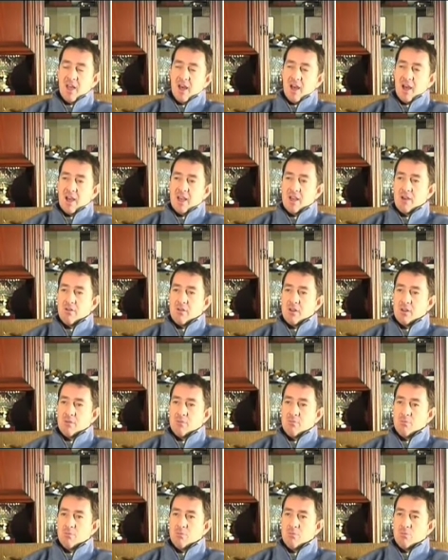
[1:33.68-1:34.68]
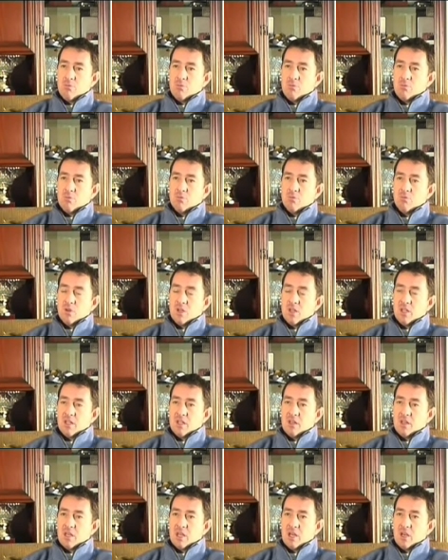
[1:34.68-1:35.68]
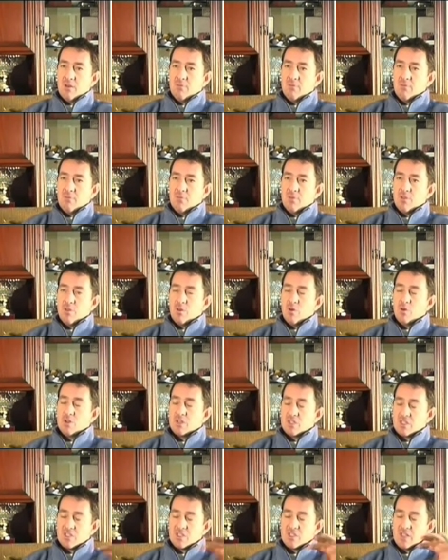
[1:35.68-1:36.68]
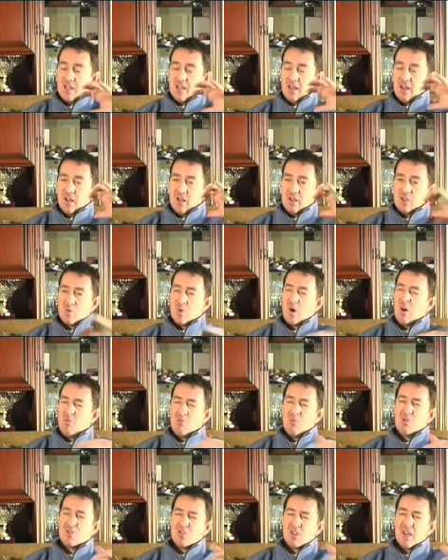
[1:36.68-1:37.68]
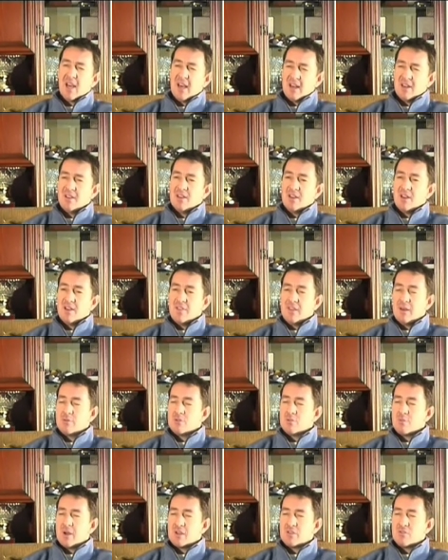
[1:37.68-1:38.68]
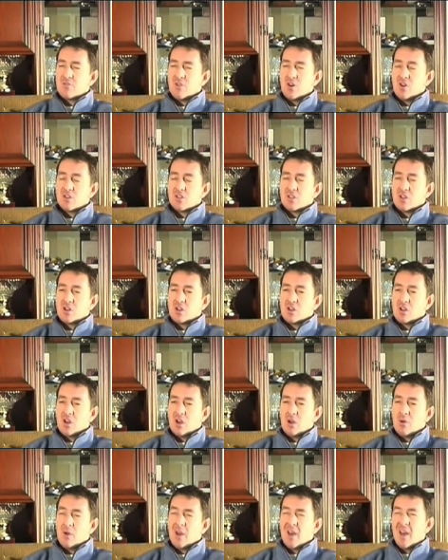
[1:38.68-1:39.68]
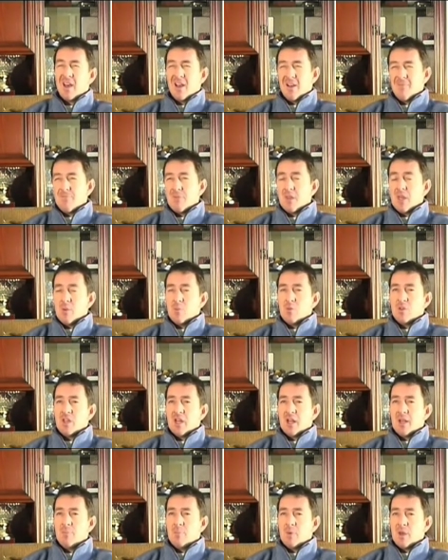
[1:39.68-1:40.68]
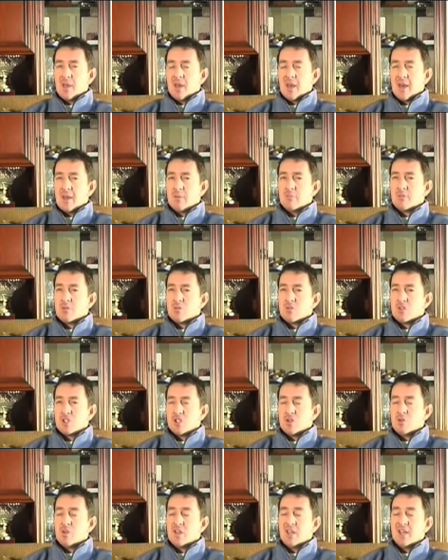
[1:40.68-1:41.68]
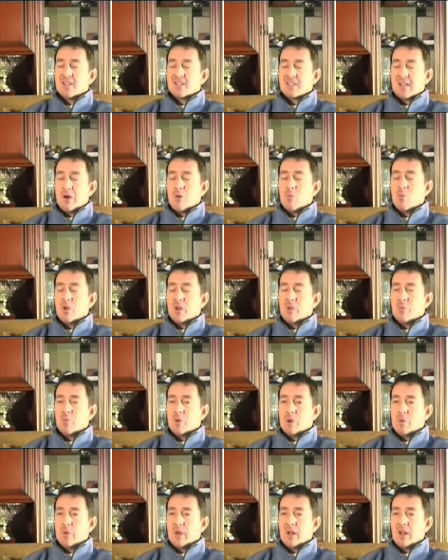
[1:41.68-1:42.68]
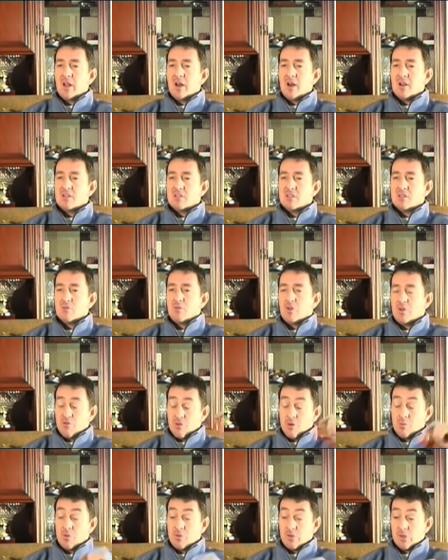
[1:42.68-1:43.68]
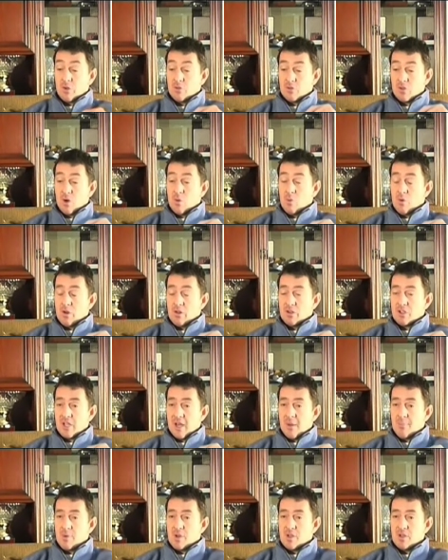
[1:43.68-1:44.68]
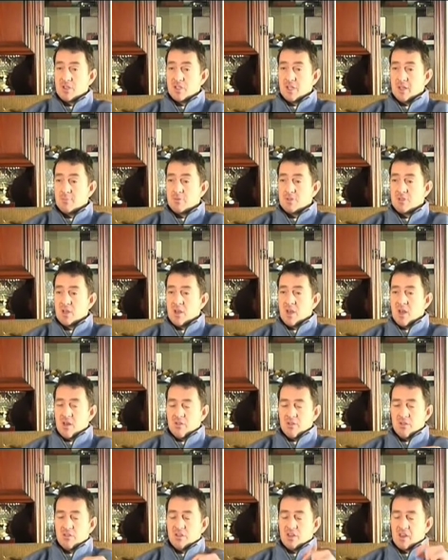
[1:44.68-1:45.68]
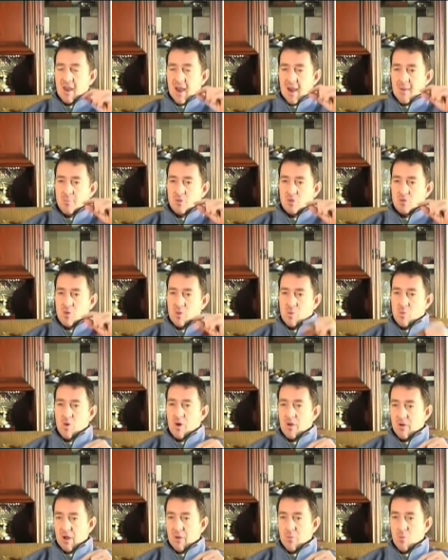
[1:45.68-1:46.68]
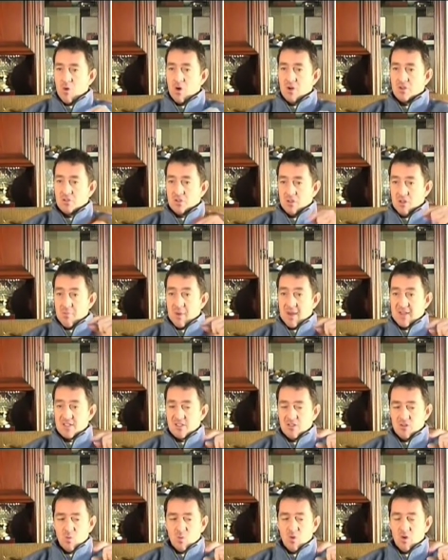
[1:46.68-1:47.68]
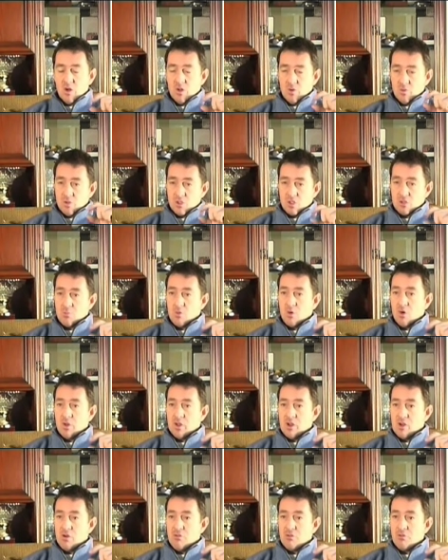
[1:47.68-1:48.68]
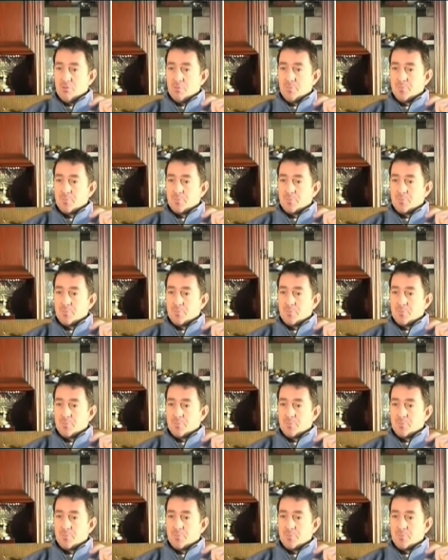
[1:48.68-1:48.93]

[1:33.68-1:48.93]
I only really thought, as I say earlier, 12 months ahead, and that was about as far as I could go. With the Olympic Games, it was 2 years out when we realised, from a result at World Championships, that the gap between where I was and the best in the world was small enough.